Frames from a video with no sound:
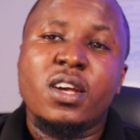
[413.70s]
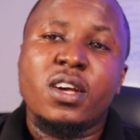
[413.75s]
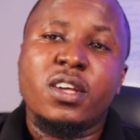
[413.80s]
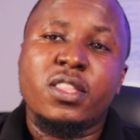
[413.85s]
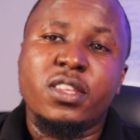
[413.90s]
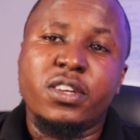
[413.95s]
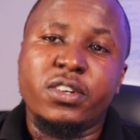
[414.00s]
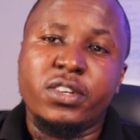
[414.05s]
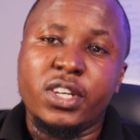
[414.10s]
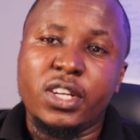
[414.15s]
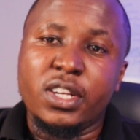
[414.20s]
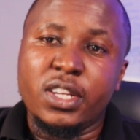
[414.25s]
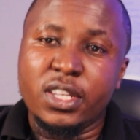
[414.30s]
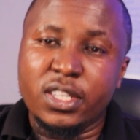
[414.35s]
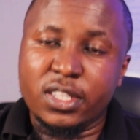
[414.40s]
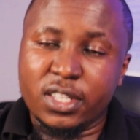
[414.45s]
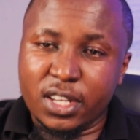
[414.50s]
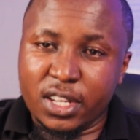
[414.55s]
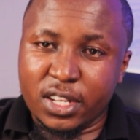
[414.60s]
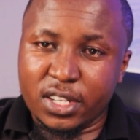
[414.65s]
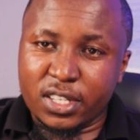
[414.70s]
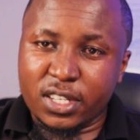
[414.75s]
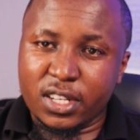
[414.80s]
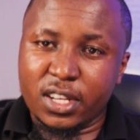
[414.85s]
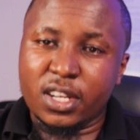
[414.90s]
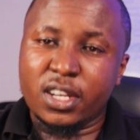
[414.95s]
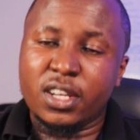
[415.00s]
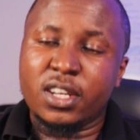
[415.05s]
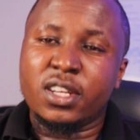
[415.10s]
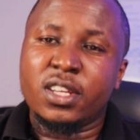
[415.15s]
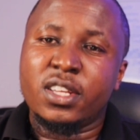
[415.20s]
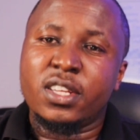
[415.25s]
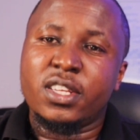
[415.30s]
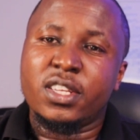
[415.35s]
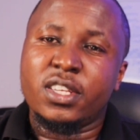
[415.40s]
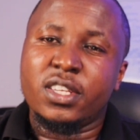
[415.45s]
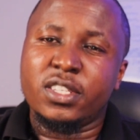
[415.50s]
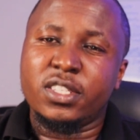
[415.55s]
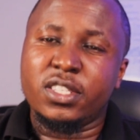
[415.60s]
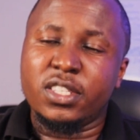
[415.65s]
the release letter
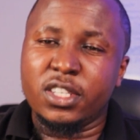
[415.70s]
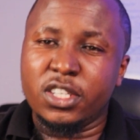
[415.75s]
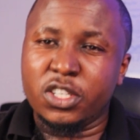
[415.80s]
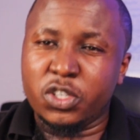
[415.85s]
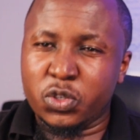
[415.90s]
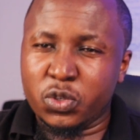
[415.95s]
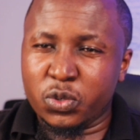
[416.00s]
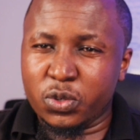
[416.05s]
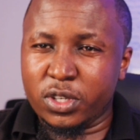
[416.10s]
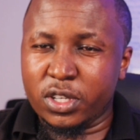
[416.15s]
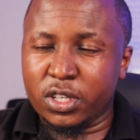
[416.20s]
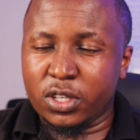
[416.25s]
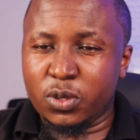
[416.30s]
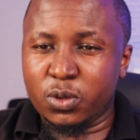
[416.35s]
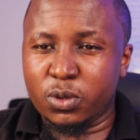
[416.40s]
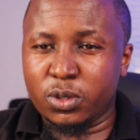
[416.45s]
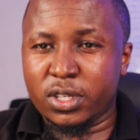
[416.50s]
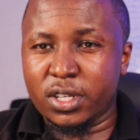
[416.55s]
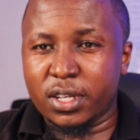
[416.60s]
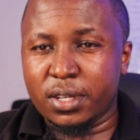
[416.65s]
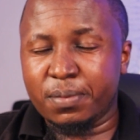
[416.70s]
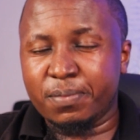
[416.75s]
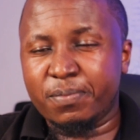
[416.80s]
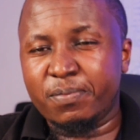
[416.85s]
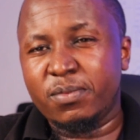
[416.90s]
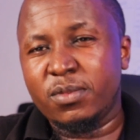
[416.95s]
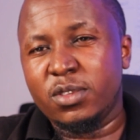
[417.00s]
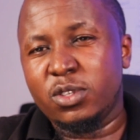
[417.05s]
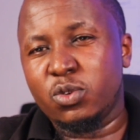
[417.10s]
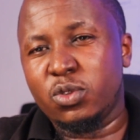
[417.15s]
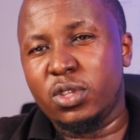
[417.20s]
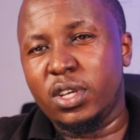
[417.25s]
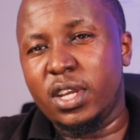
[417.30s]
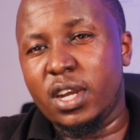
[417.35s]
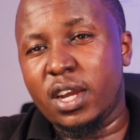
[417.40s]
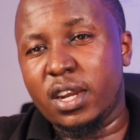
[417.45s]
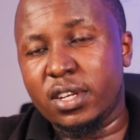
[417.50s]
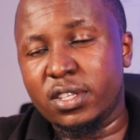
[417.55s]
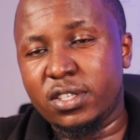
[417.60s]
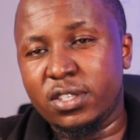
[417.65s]
is issued in good time. So the
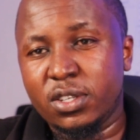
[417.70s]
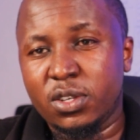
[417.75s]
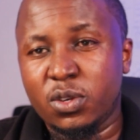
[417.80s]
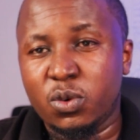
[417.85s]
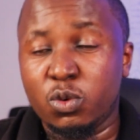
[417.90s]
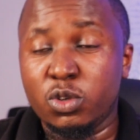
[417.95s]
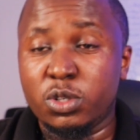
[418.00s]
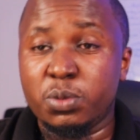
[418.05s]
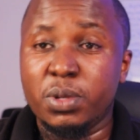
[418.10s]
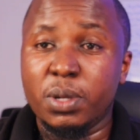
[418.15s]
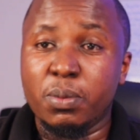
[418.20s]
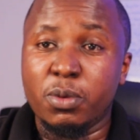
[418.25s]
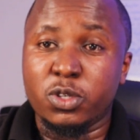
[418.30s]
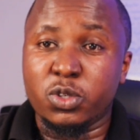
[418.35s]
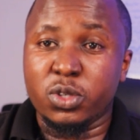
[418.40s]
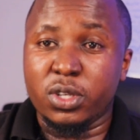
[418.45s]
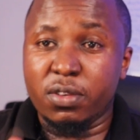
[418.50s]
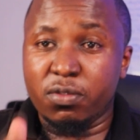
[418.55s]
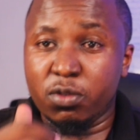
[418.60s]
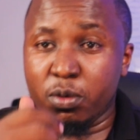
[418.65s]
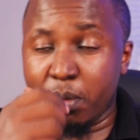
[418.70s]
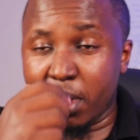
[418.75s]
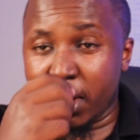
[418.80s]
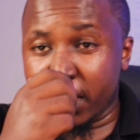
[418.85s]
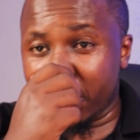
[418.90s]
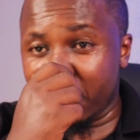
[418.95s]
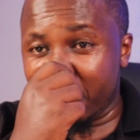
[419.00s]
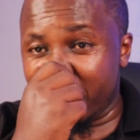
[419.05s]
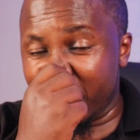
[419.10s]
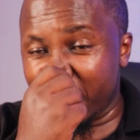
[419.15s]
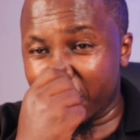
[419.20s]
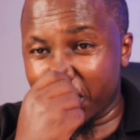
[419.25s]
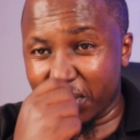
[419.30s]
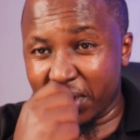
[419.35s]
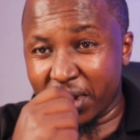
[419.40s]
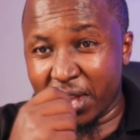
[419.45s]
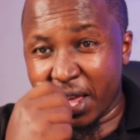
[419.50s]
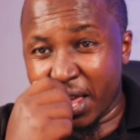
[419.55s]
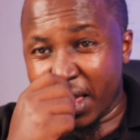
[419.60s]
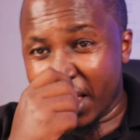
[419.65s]
garage won't be able to give you back your
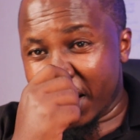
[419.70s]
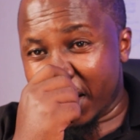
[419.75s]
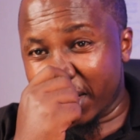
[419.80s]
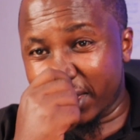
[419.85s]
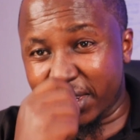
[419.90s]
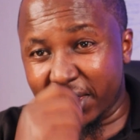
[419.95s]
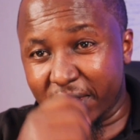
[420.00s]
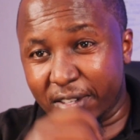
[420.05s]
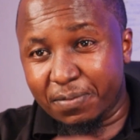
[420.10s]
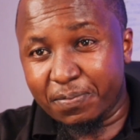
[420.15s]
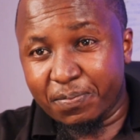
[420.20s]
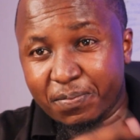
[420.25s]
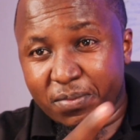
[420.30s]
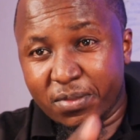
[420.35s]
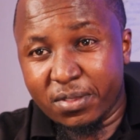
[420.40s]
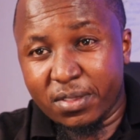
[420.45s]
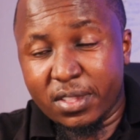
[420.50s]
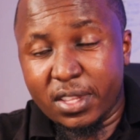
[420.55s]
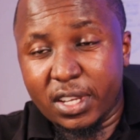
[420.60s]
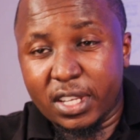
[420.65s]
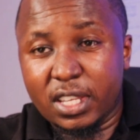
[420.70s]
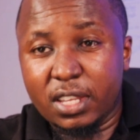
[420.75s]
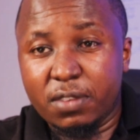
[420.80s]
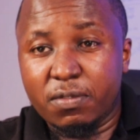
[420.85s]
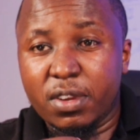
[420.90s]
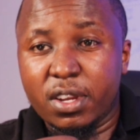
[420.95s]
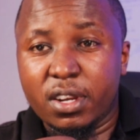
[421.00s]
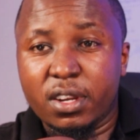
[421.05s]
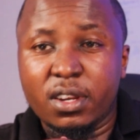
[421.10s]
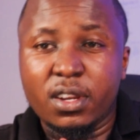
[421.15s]
vehicle until they're given